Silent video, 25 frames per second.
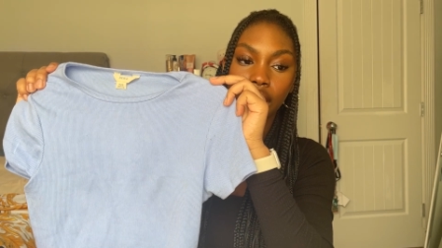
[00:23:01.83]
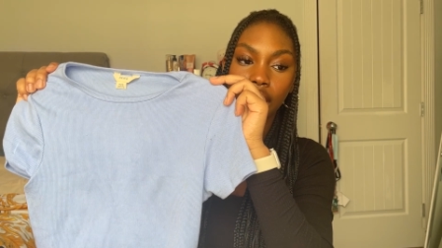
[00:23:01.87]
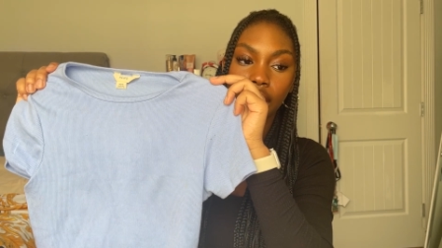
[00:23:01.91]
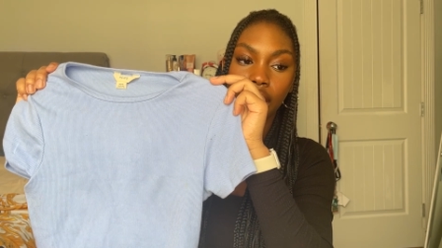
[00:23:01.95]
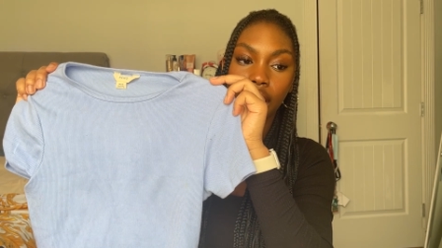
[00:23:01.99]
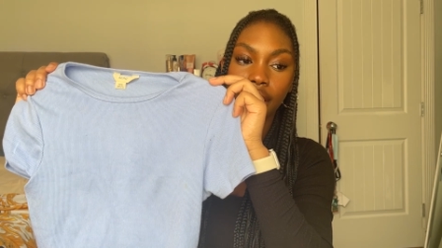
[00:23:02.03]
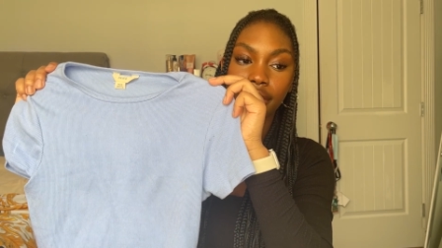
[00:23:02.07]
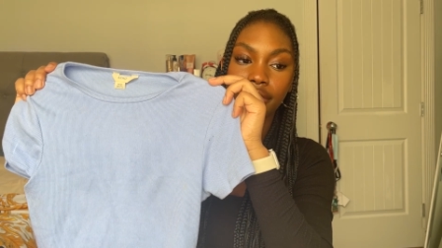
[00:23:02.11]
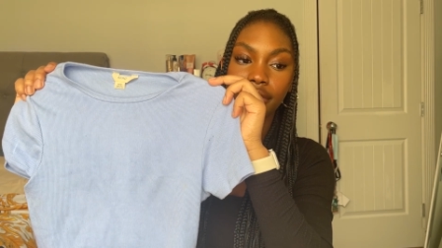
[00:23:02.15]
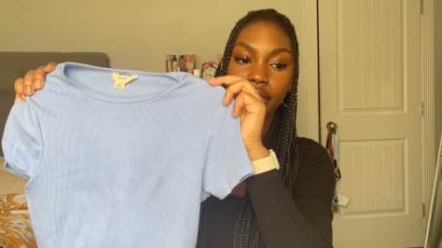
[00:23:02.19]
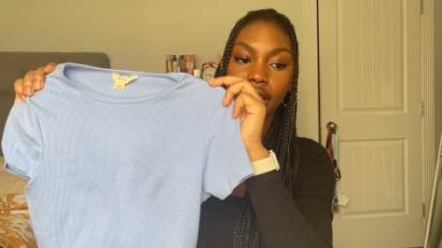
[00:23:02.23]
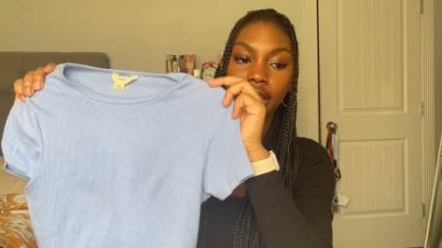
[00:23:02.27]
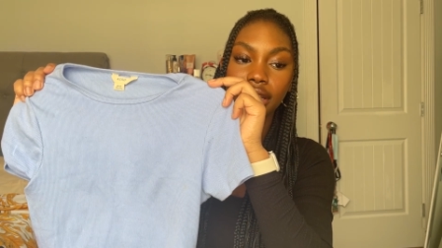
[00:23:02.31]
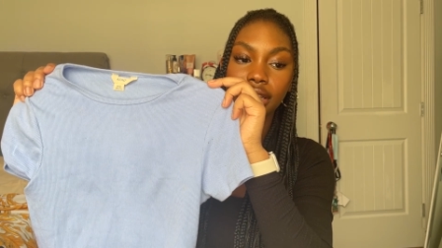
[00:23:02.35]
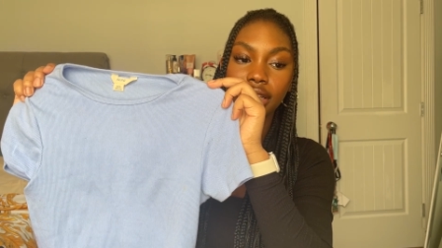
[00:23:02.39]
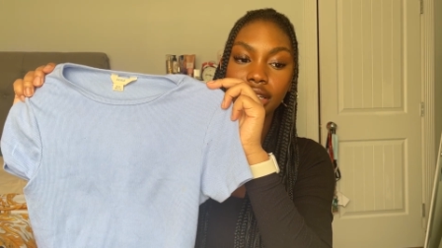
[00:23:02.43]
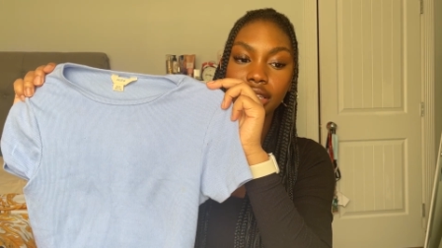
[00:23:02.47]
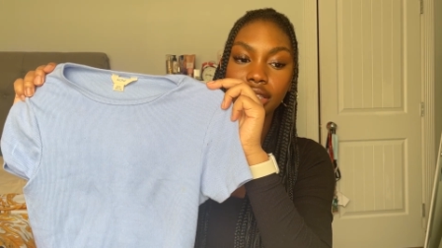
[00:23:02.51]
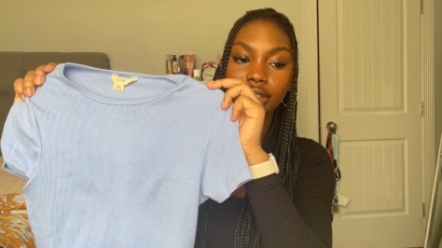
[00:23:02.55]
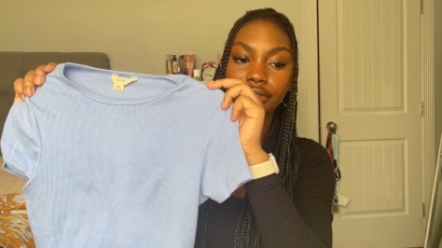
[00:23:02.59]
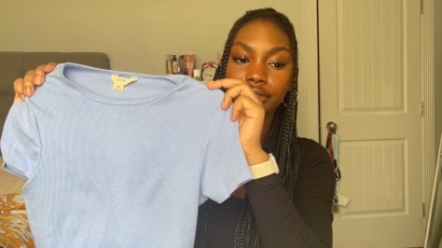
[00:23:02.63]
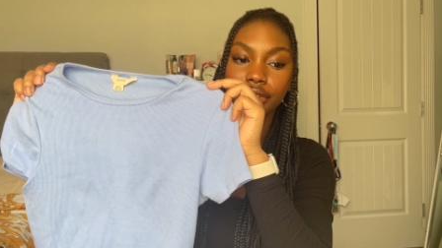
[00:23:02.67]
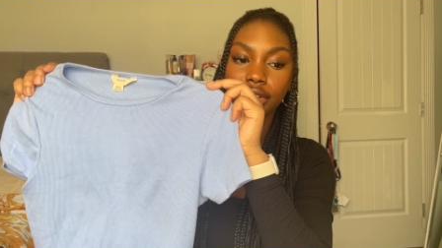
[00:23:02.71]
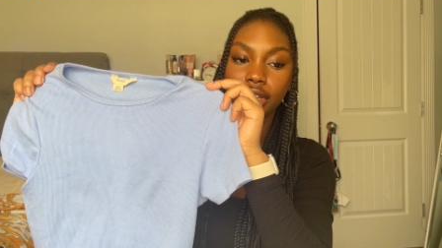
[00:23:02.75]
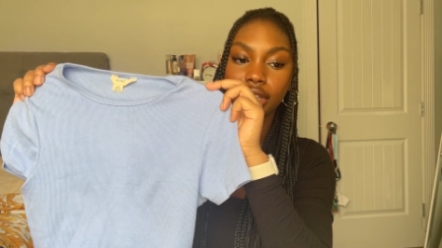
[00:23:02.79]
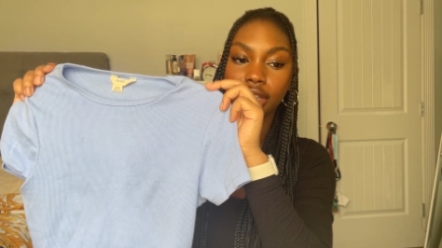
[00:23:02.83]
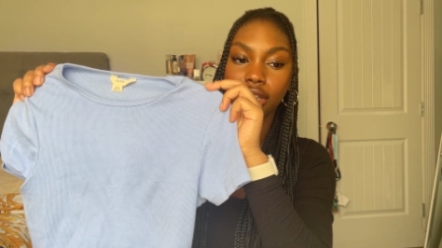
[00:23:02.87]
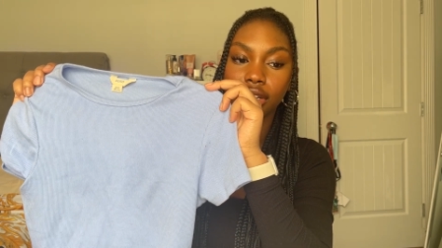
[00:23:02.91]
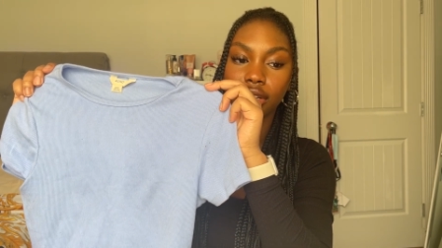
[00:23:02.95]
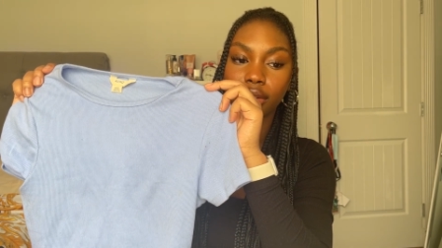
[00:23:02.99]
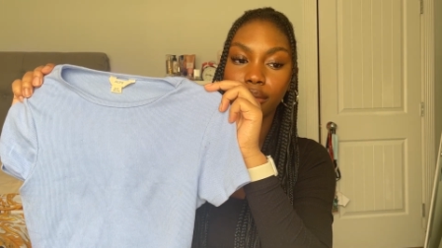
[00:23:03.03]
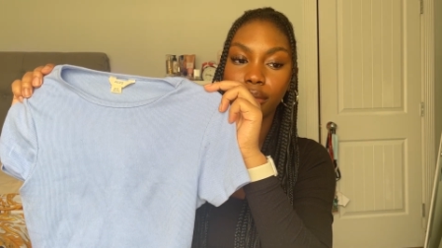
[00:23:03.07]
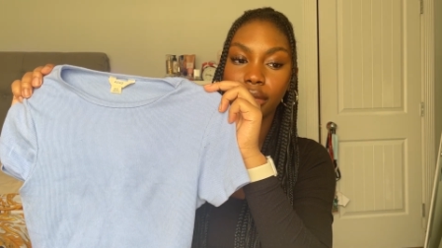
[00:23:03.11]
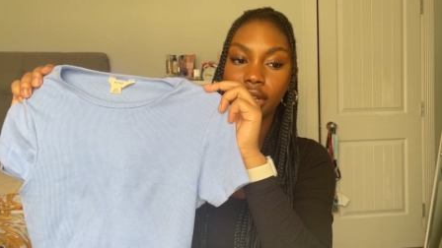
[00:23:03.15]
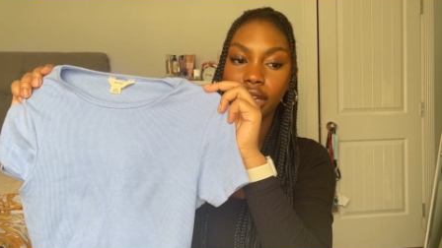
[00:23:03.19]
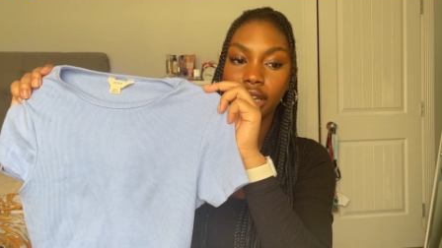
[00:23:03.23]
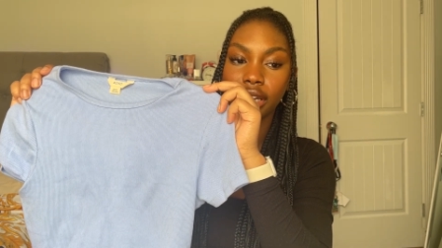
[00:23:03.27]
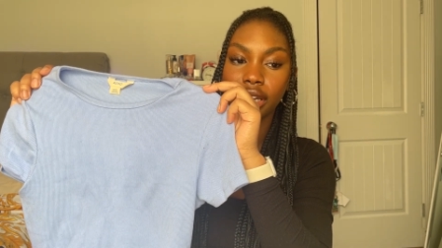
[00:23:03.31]
I've had these for a little
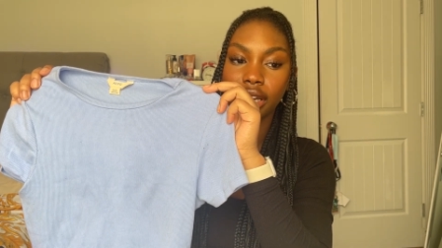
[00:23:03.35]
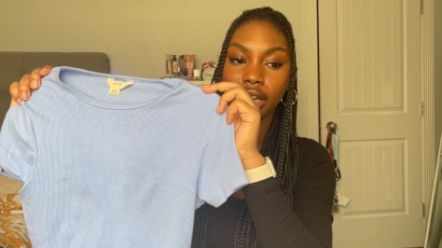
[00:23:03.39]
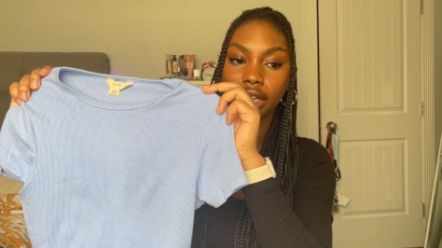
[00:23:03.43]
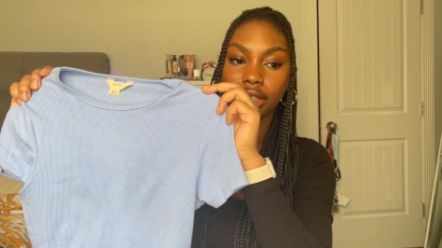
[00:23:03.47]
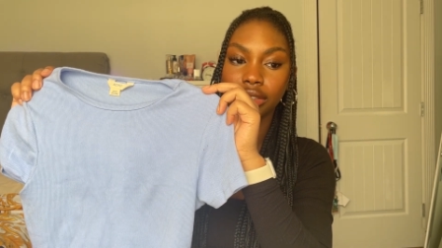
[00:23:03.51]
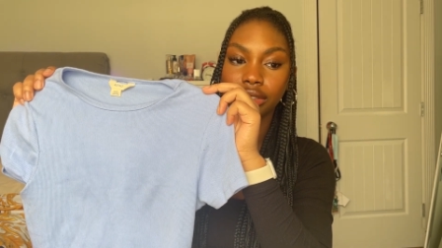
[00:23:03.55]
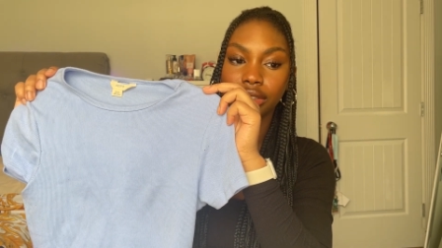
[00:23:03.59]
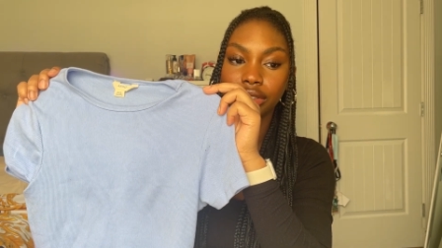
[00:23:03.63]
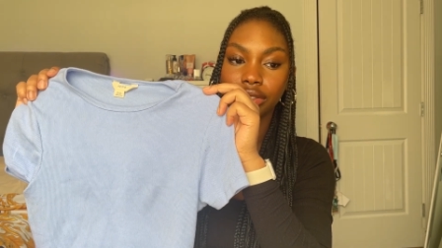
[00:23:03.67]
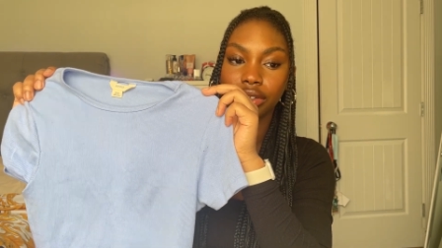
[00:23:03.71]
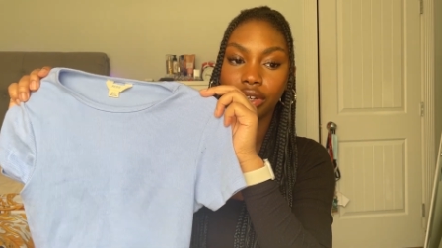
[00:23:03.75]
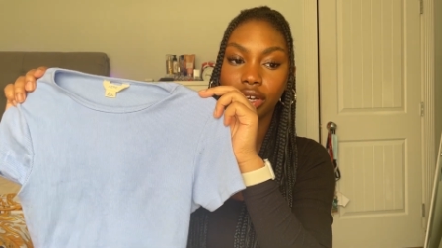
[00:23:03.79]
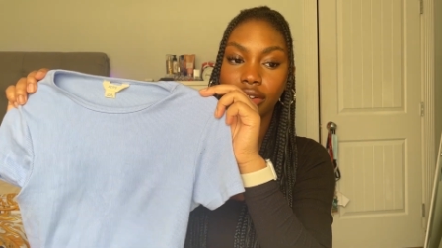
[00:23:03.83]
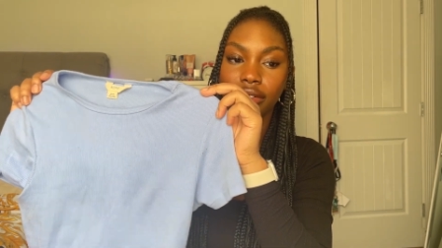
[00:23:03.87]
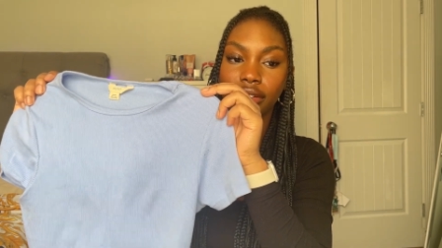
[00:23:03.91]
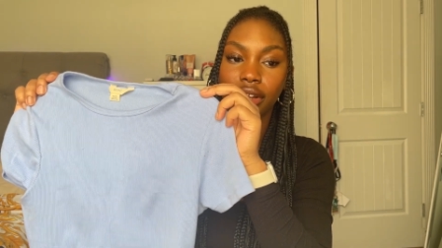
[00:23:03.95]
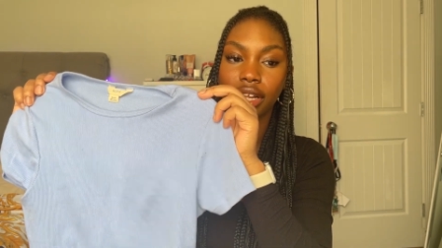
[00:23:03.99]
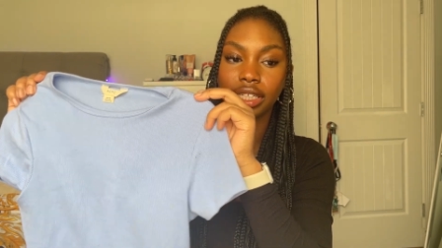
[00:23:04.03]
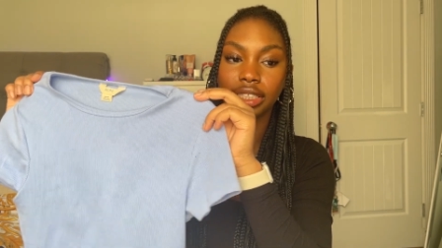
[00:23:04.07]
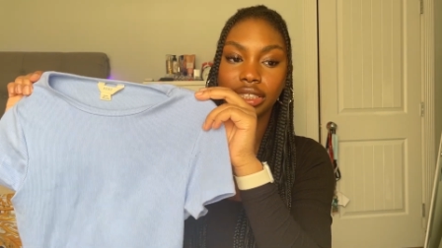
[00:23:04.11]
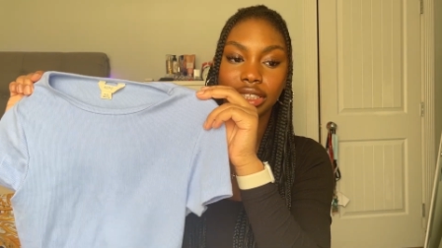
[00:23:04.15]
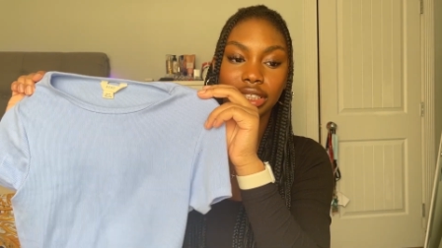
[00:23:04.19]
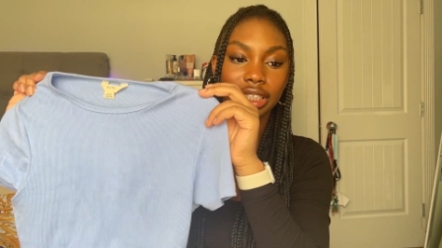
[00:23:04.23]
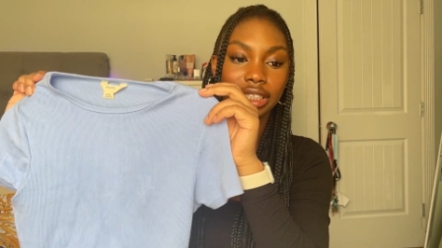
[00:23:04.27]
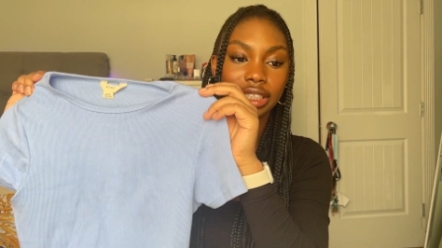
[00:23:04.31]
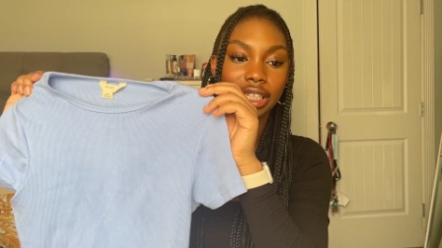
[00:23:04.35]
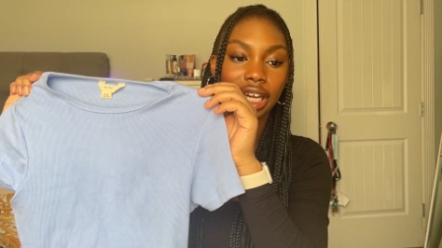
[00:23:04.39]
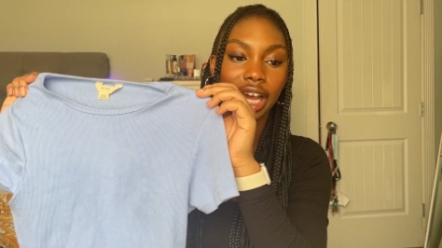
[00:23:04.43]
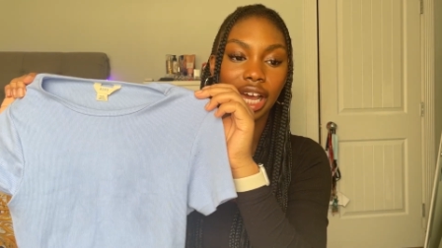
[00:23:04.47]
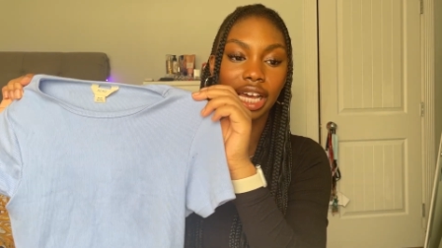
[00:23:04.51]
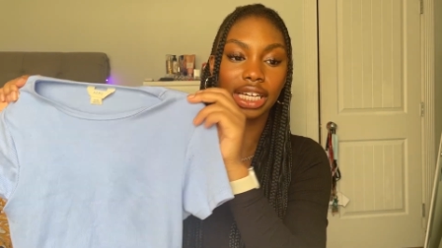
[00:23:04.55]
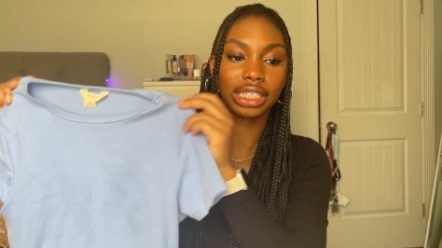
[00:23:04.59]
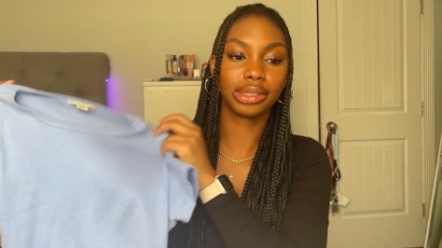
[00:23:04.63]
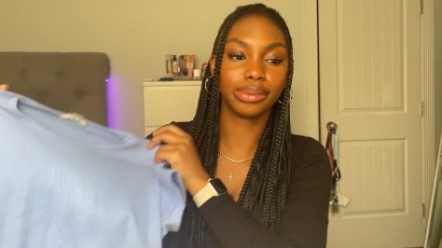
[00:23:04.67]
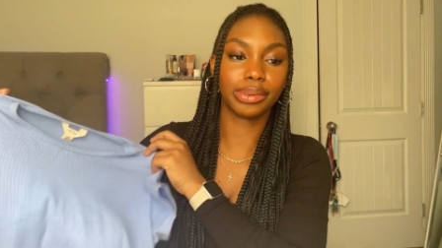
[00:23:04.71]
minute now, so I lost the tags,